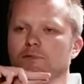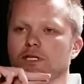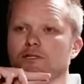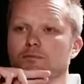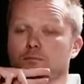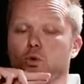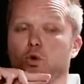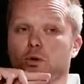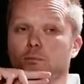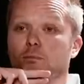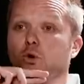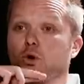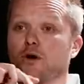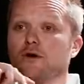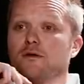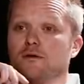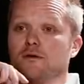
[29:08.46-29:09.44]
is more, more
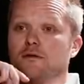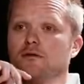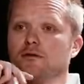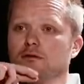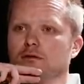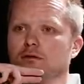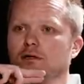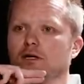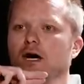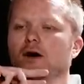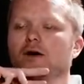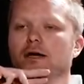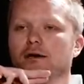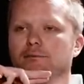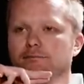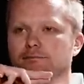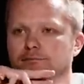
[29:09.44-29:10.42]
180 million dollars oh, a
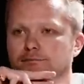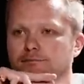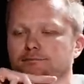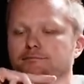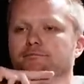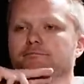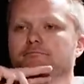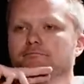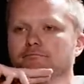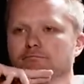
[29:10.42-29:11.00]
yeah. year.